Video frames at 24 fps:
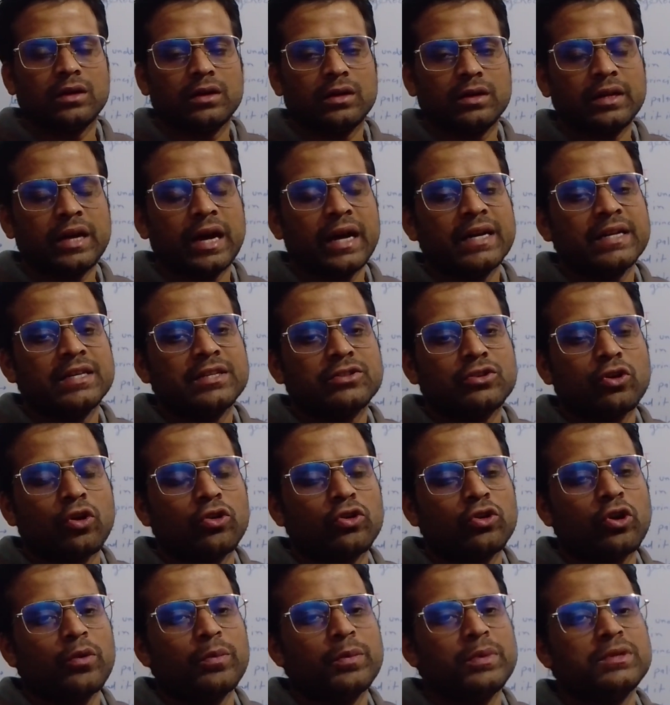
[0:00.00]
regarding
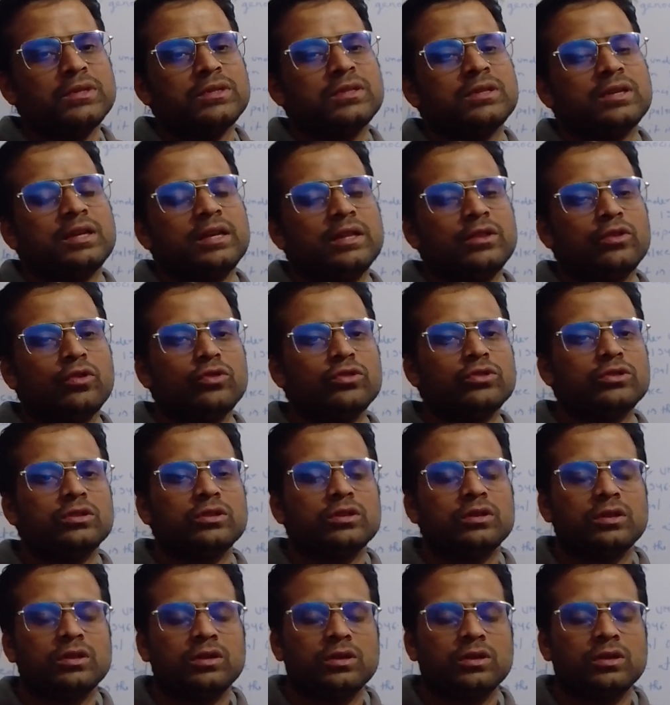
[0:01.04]
shortcomings in those